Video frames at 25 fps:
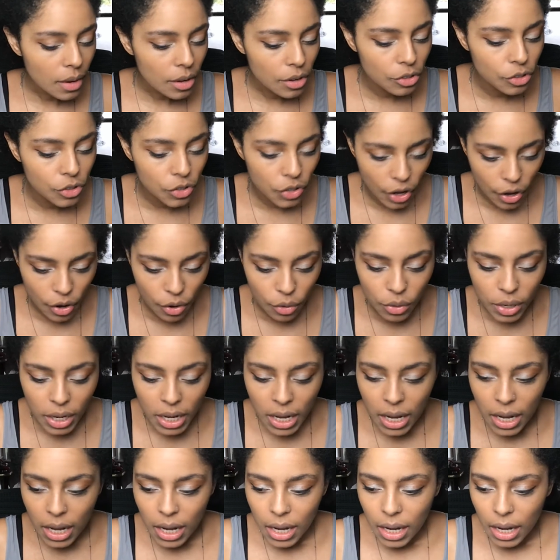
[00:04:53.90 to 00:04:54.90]
So
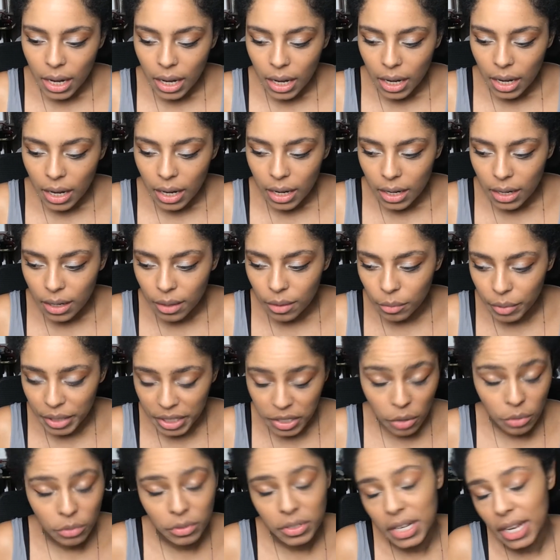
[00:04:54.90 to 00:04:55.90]
we
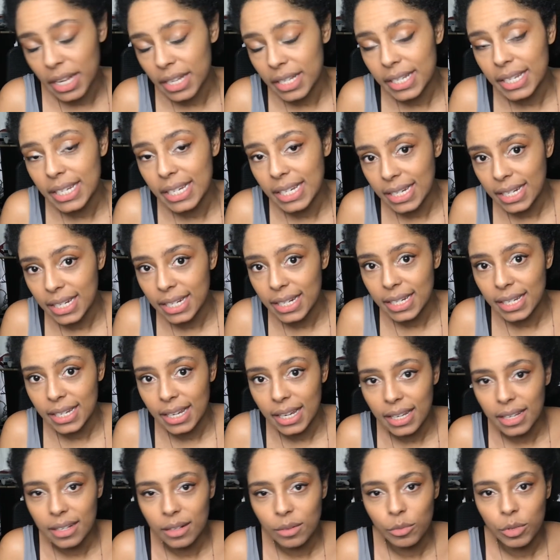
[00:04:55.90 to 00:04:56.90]
don't tend to eat.
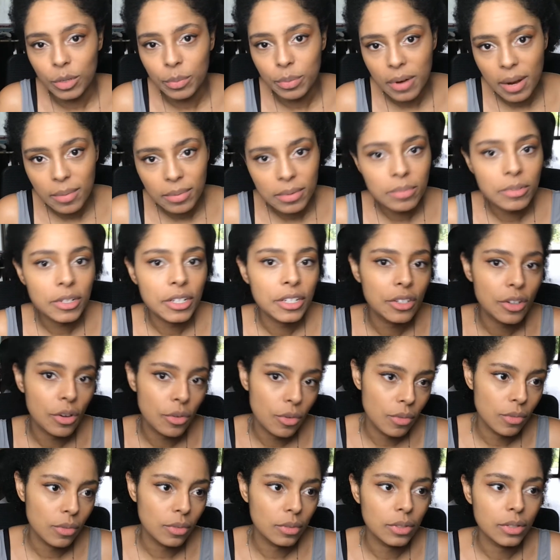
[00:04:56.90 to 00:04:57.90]
And we're probably
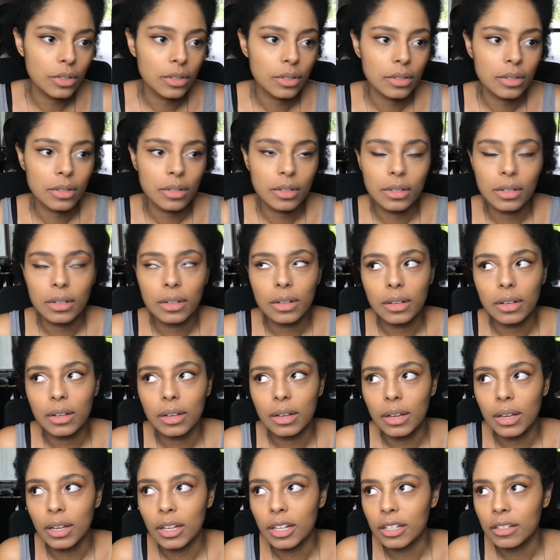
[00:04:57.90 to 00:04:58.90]
told
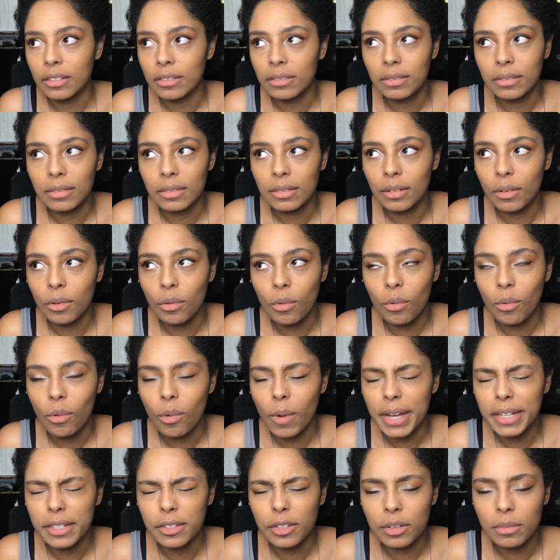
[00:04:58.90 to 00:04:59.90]
in
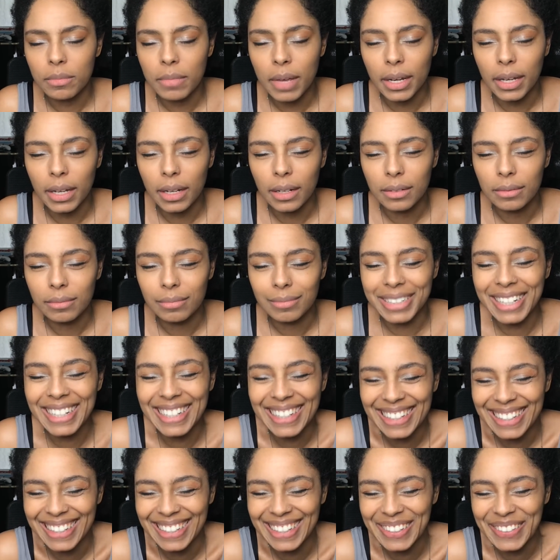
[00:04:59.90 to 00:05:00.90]
way too many,
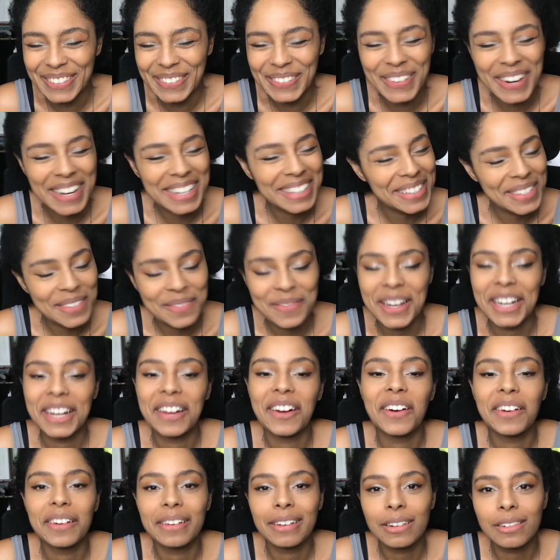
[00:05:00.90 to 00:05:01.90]
way too many
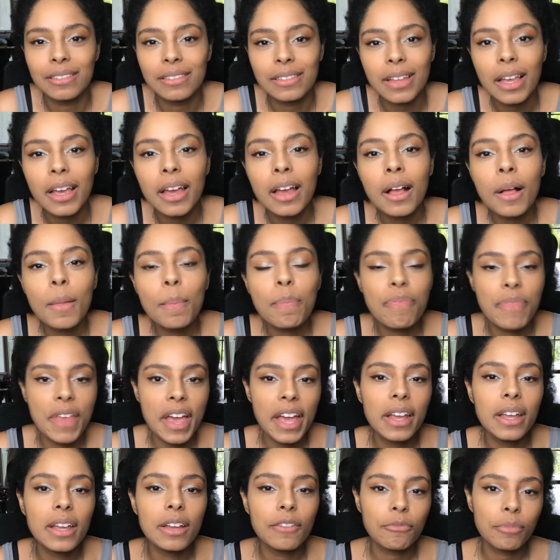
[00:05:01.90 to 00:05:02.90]
articles
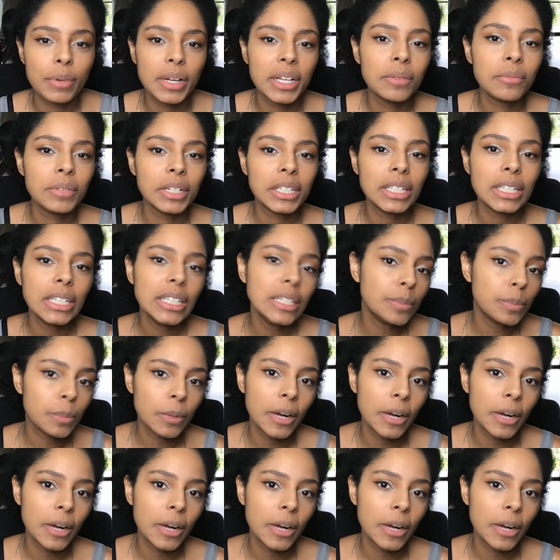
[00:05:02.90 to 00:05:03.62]
that if we would eat